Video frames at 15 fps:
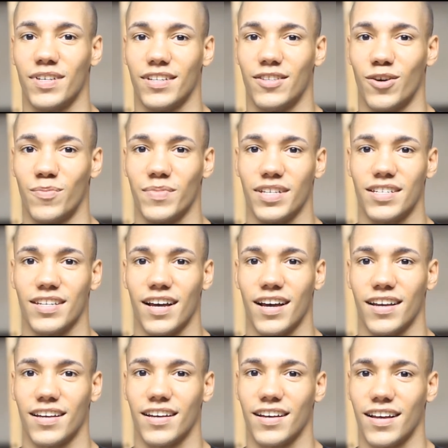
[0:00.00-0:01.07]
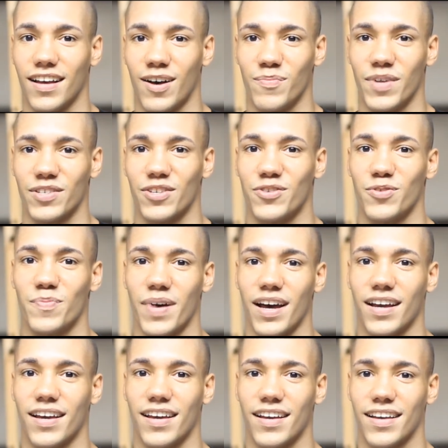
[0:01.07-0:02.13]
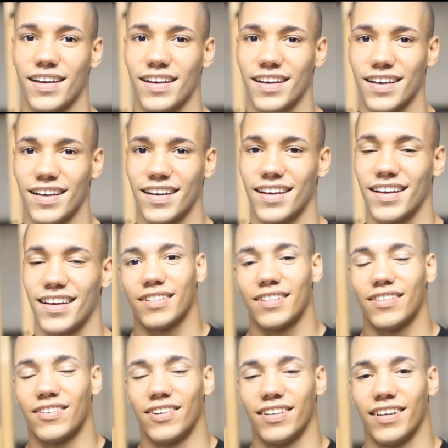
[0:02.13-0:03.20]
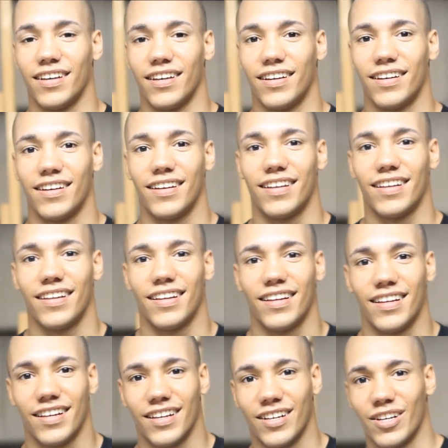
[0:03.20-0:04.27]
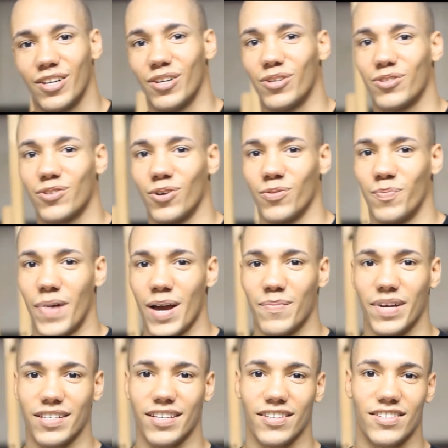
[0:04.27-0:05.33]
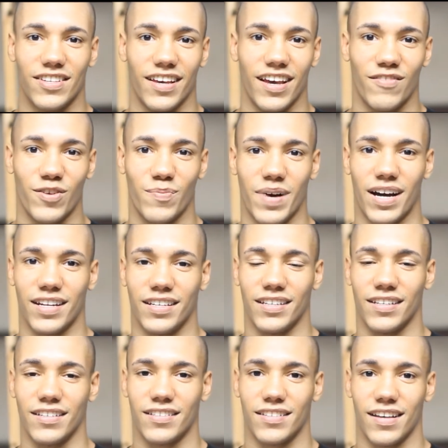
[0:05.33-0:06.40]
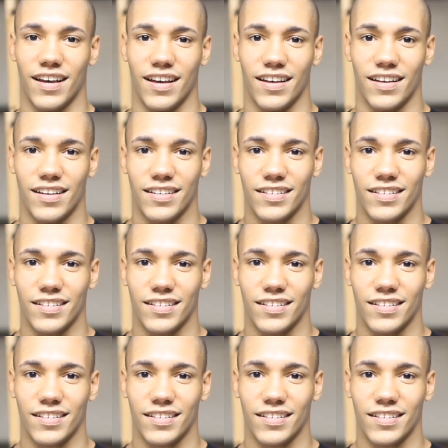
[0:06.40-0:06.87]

me. Don't be shy. I'll message you back. Oh yeah. So my message to everybody is that